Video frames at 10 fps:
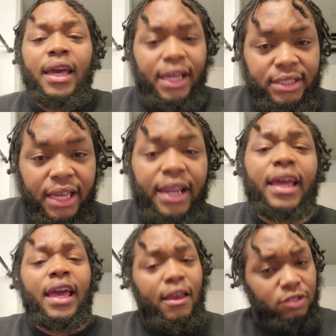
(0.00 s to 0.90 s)
He did
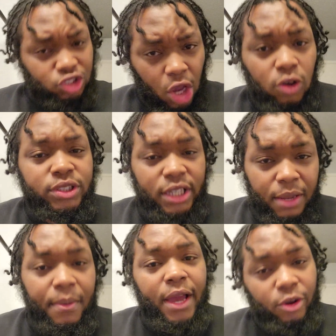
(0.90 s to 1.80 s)
it. He was toasting
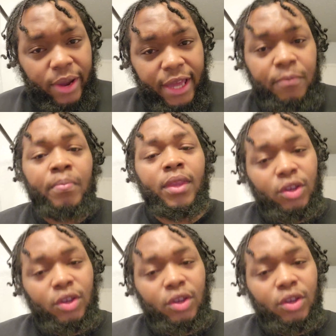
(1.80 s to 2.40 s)
it by Grant.